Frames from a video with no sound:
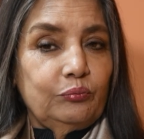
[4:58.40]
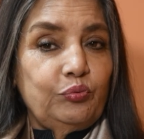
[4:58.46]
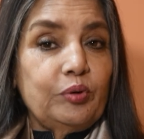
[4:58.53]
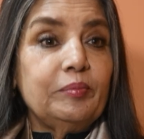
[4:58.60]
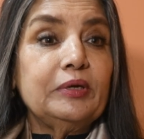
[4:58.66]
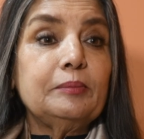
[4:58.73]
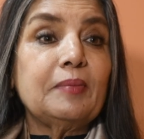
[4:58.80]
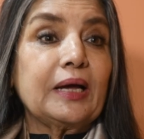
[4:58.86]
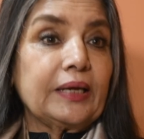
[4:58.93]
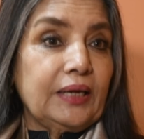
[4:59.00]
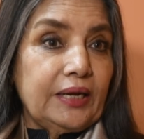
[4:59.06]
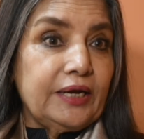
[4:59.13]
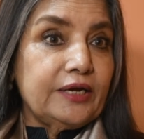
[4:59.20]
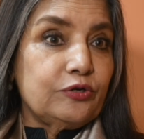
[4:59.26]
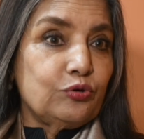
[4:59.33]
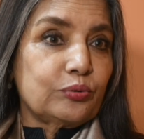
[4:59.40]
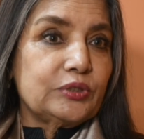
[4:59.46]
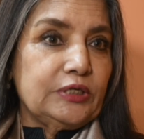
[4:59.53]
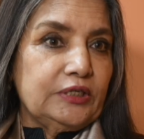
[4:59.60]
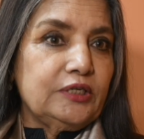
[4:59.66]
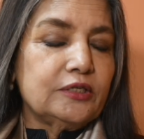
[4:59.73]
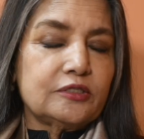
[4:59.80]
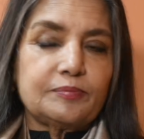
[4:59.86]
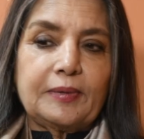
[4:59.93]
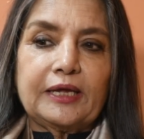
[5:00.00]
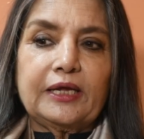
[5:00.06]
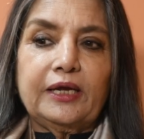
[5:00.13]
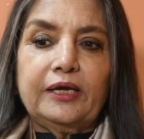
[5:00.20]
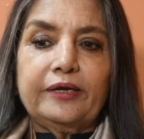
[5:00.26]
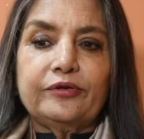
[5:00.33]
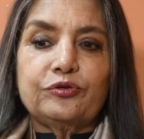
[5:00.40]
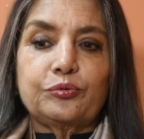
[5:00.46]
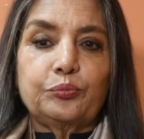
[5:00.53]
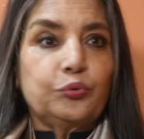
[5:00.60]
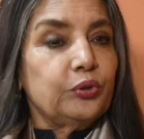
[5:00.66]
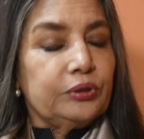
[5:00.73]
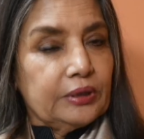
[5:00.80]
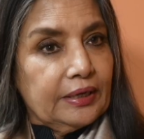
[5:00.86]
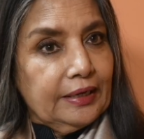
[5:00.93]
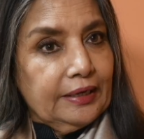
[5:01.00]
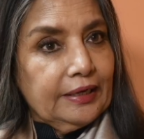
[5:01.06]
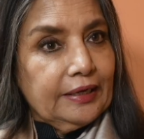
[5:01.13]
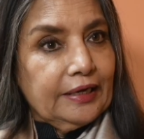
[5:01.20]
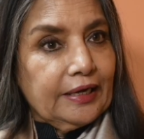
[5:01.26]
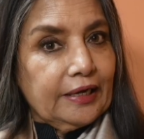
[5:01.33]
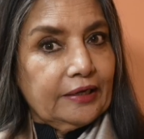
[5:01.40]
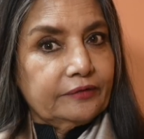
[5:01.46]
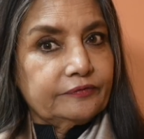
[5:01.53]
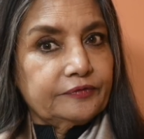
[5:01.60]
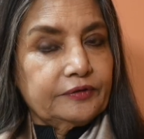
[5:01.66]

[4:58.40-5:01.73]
women my age or seniors my age would have